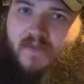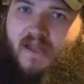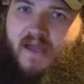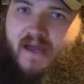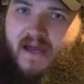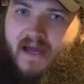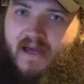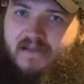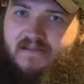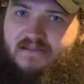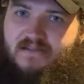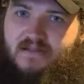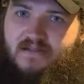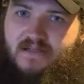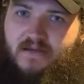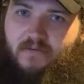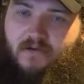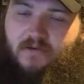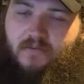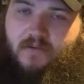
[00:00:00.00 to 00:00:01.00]
as
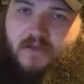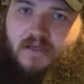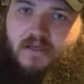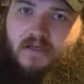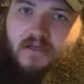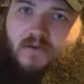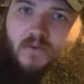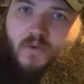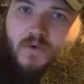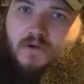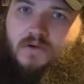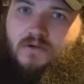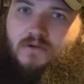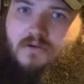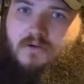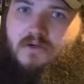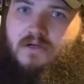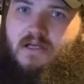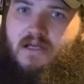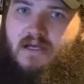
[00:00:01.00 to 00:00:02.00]
WWE
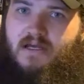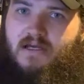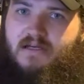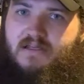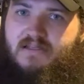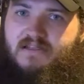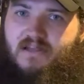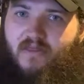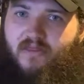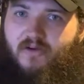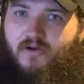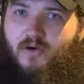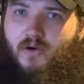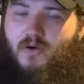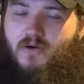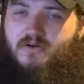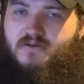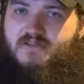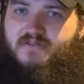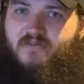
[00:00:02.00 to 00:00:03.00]
will set the
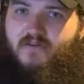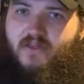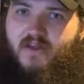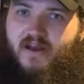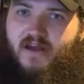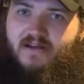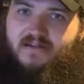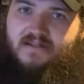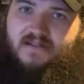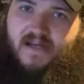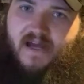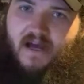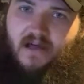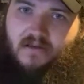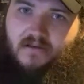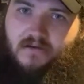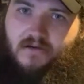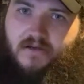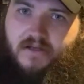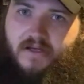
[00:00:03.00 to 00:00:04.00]
course for the next
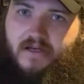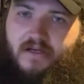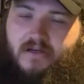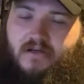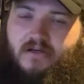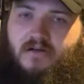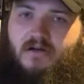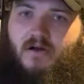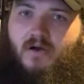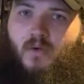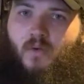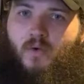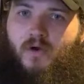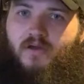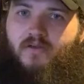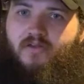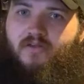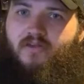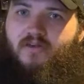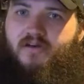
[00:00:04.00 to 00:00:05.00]
calendar year
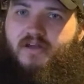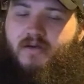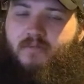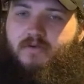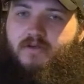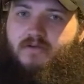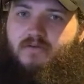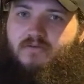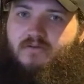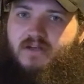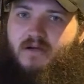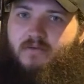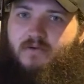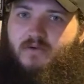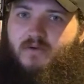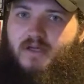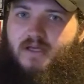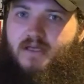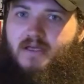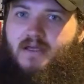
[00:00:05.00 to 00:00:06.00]
with the
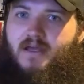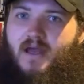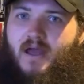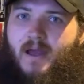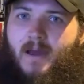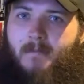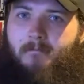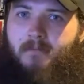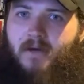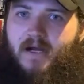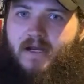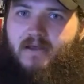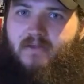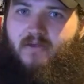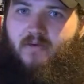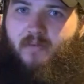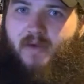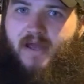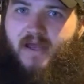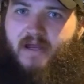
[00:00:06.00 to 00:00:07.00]
WWE Money in
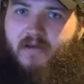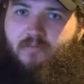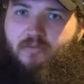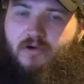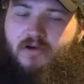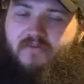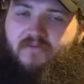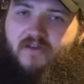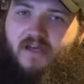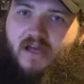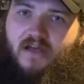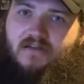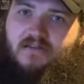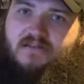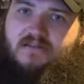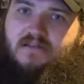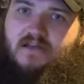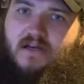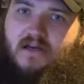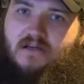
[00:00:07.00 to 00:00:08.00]
the Bank
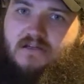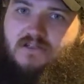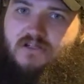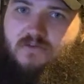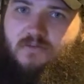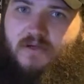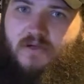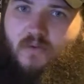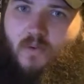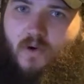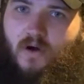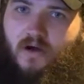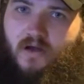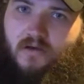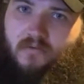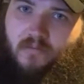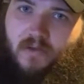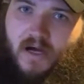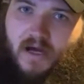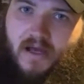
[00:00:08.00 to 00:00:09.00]
briefcase to be
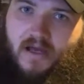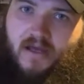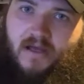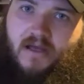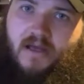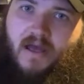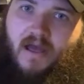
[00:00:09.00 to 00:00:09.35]
won by